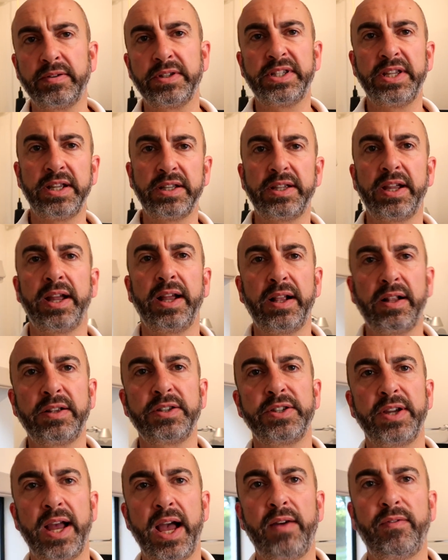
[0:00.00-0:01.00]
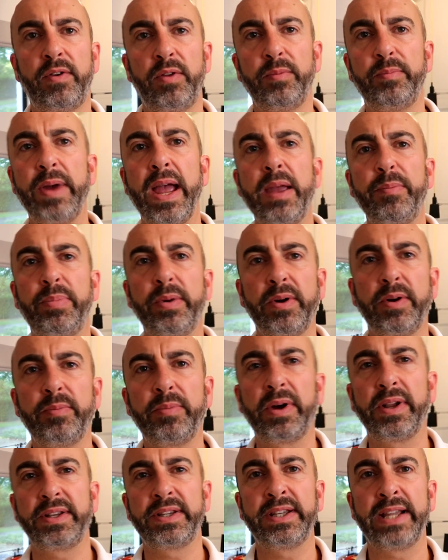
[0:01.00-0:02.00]
details you have on paper,
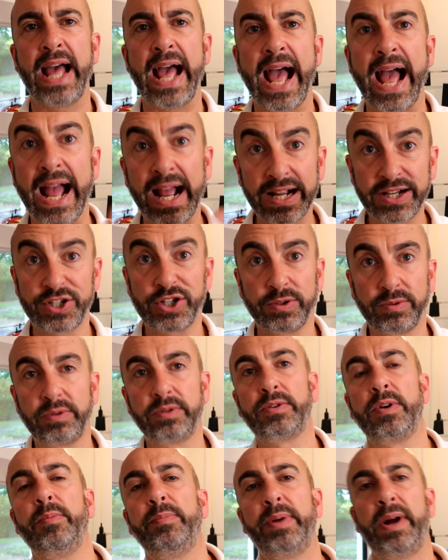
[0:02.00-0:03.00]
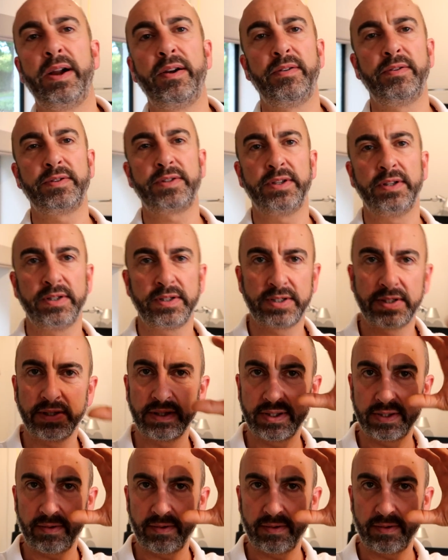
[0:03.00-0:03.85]
but the actual comparisons.